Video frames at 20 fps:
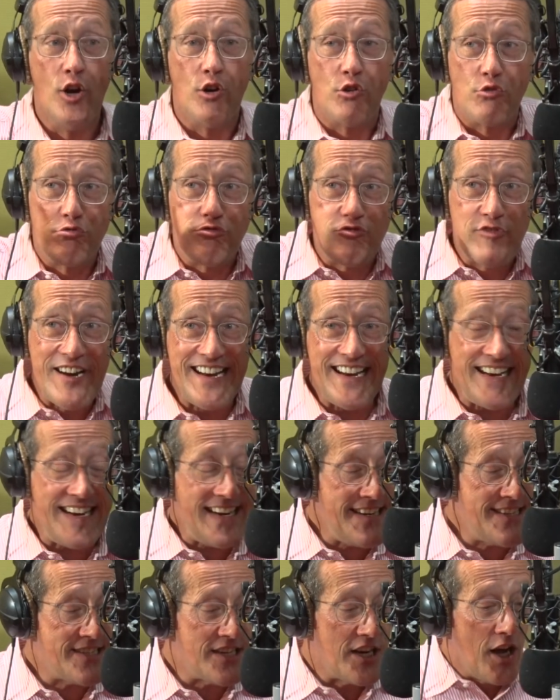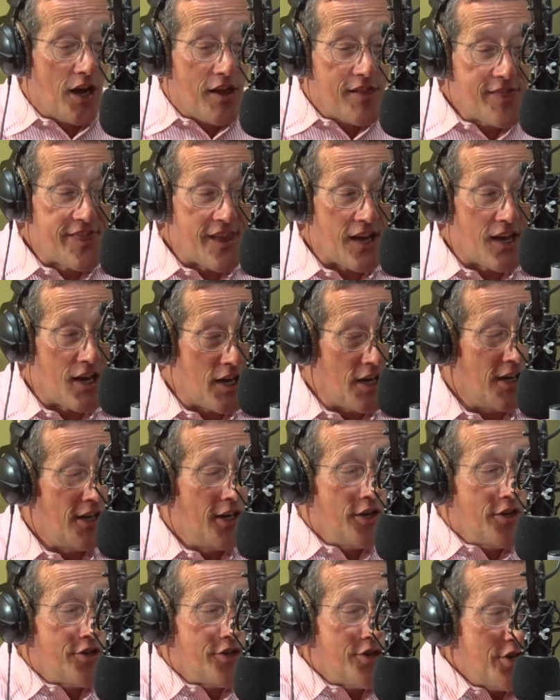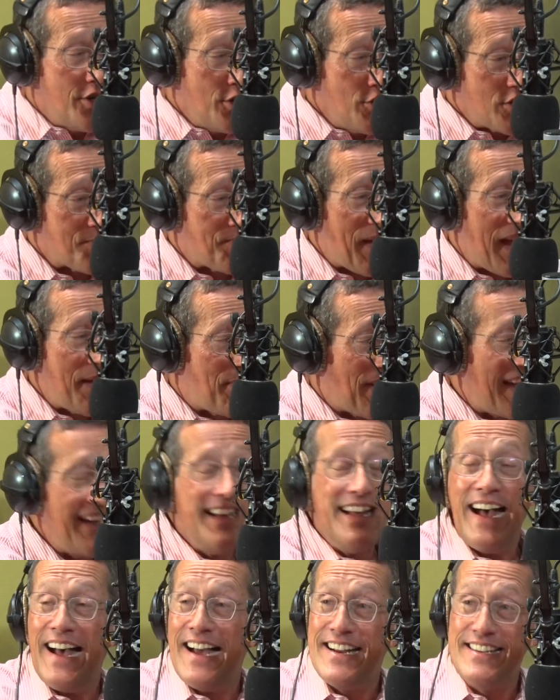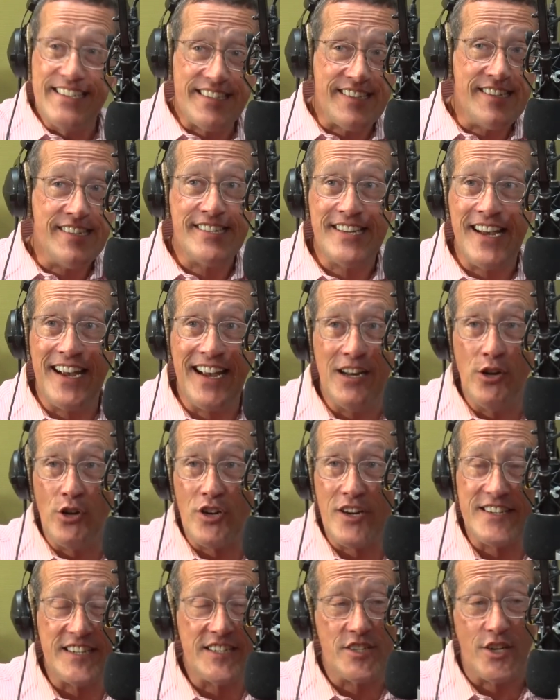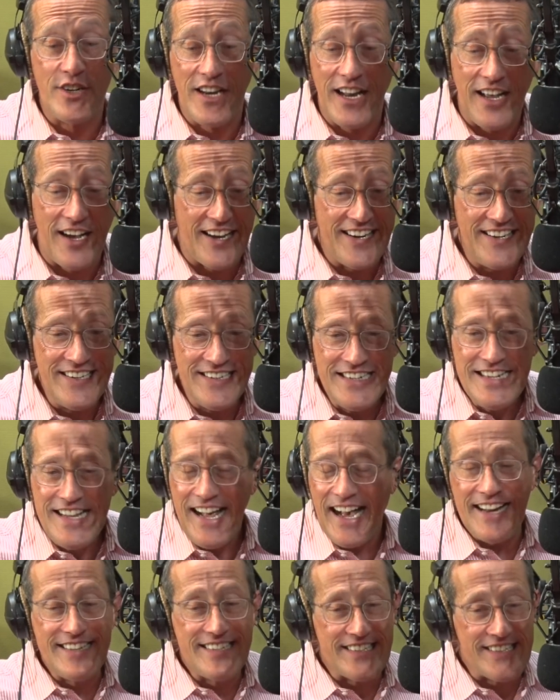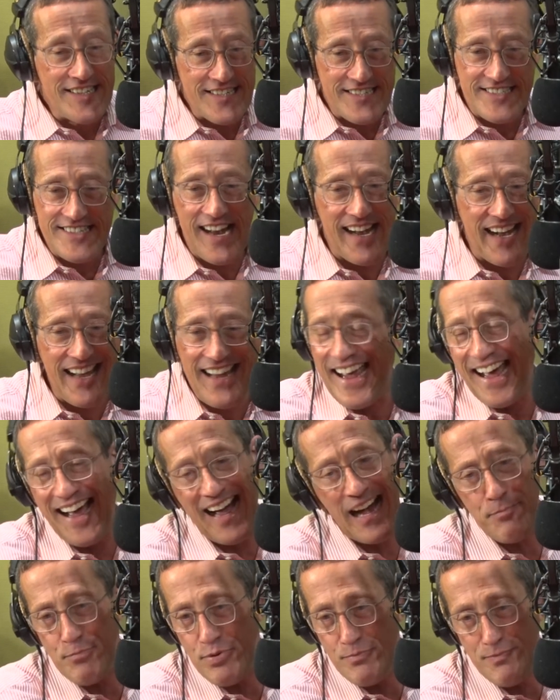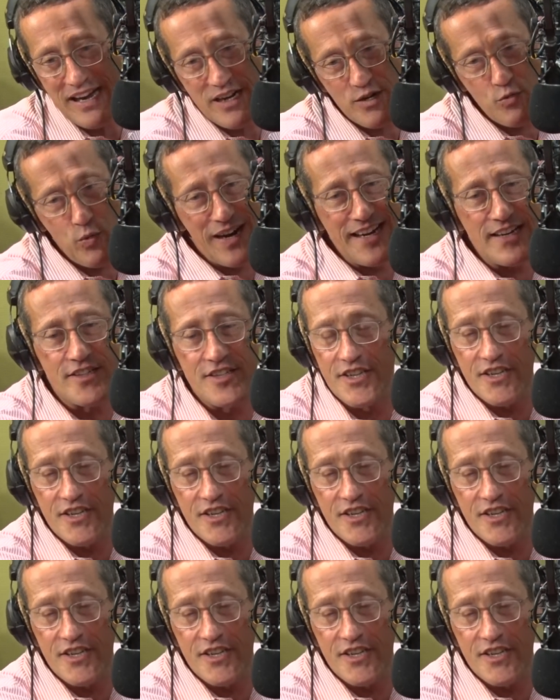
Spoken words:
Read the newspaper. I didn't say I look at it online. I didn't say I app my way to the